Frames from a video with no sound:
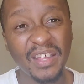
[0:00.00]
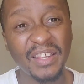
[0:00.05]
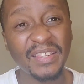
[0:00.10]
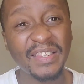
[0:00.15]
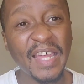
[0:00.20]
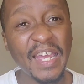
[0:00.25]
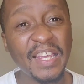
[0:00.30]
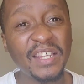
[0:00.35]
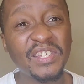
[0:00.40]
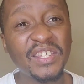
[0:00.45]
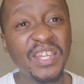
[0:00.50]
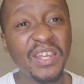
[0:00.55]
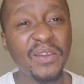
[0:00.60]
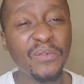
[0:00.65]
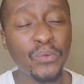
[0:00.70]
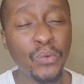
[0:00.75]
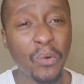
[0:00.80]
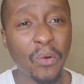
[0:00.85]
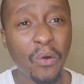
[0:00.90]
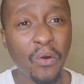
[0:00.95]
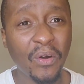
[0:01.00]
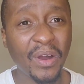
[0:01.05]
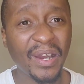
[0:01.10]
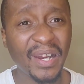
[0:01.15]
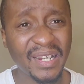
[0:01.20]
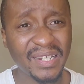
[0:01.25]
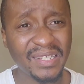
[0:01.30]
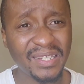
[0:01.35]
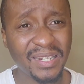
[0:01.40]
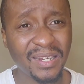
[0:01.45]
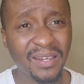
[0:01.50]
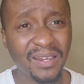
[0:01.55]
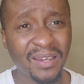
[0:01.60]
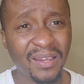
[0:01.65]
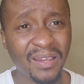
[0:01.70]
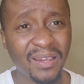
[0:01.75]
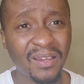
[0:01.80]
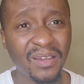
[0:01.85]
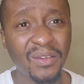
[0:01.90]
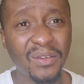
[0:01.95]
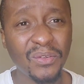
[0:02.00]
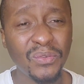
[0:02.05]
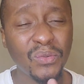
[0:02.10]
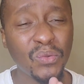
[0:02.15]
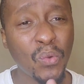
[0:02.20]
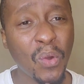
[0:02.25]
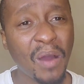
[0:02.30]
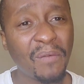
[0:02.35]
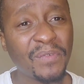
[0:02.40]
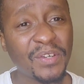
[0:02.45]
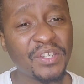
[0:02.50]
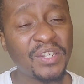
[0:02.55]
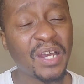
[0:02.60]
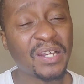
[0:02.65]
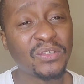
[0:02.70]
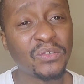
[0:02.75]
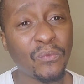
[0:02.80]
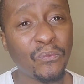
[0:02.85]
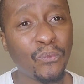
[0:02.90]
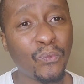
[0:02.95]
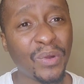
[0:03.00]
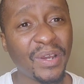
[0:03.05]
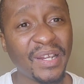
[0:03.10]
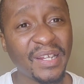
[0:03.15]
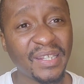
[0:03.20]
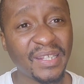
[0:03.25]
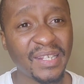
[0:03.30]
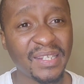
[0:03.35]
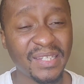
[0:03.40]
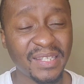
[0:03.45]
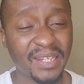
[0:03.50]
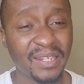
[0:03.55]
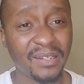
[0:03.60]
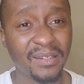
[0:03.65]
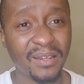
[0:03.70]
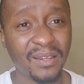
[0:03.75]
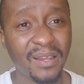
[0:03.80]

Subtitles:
They see if you're organized, you have a chance of winning this thing.